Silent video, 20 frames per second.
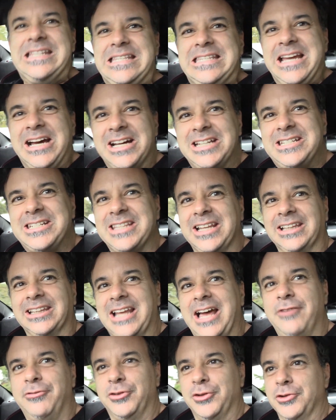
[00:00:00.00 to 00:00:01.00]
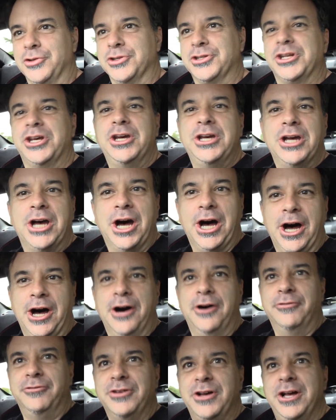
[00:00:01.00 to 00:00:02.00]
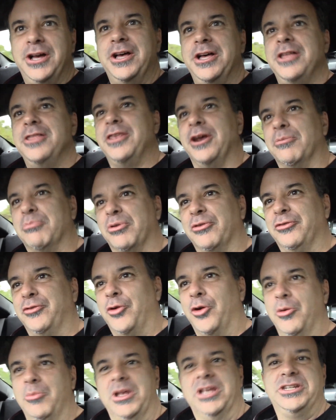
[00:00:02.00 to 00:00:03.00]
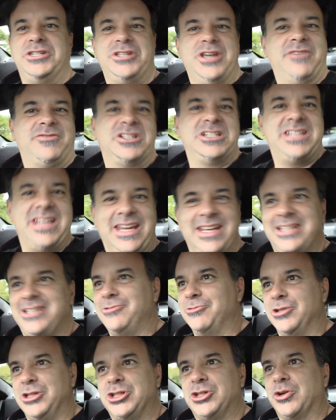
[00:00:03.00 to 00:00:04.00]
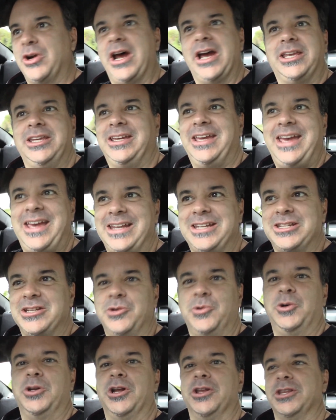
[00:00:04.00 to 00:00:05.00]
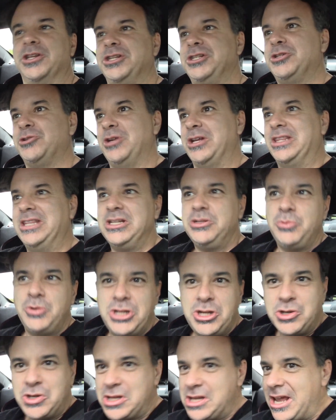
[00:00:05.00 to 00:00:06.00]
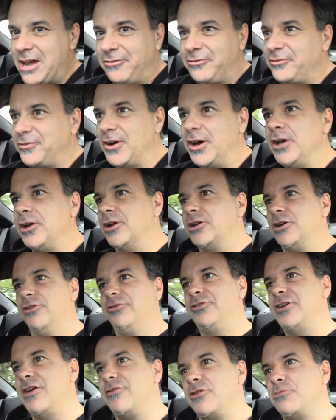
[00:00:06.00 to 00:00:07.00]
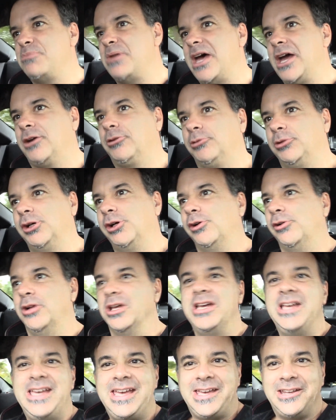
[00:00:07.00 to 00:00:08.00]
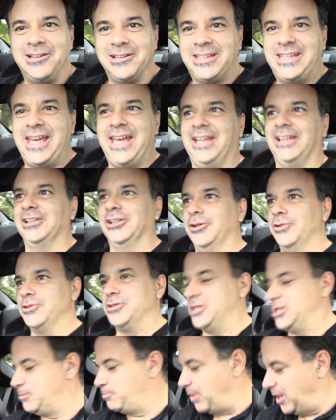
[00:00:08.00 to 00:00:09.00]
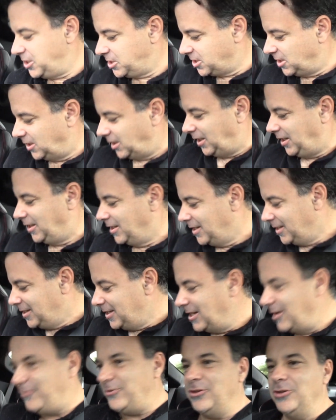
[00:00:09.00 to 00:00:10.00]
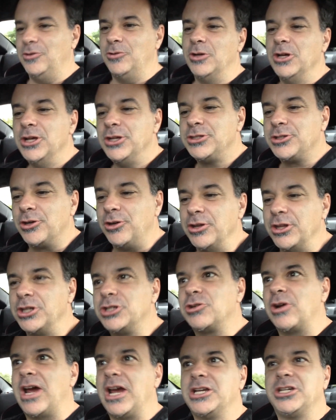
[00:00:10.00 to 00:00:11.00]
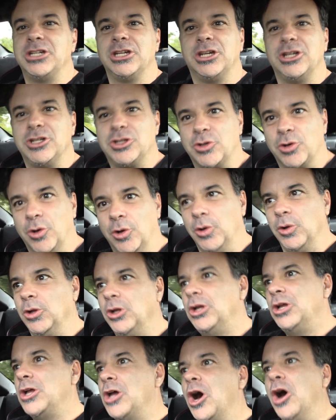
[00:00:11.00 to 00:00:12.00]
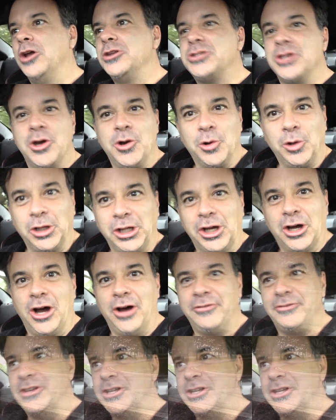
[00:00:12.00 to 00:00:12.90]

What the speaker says: touch the levels of their performance. You have to take it to a track. You can't do it on the street. This one you can have fun on your favorite back road. It'll get loose, especially if you turn the traction control totally off